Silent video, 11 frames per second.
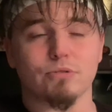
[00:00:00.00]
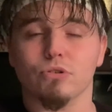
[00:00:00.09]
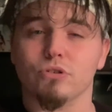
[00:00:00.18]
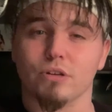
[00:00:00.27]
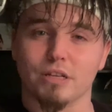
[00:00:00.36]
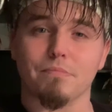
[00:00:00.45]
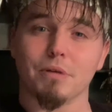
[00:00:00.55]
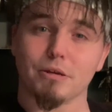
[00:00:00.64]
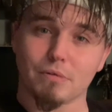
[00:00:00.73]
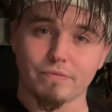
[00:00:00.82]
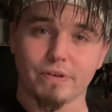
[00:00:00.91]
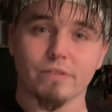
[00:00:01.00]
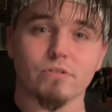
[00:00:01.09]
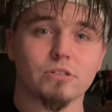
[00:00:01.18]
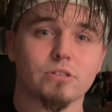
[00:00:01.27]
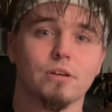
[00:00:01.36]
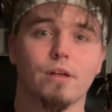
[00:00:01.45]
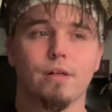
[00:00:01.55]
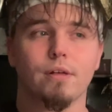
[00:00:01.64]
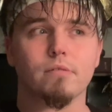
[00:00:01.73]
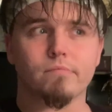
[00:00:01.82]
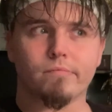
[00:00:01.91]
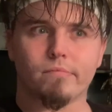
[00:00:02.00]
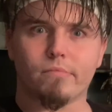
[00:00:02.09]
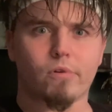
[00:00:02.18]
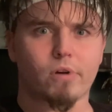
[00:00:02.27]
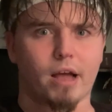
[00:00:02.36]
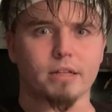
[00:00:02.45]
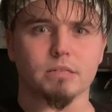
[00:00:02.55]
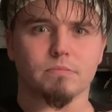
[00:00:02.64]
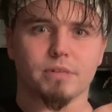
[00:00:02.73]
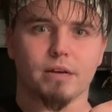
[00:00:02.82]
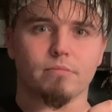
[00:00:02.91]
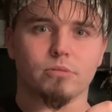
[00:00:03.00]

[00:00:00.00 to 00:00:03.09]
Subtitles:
those end up being my favorites. Or not, sometimes.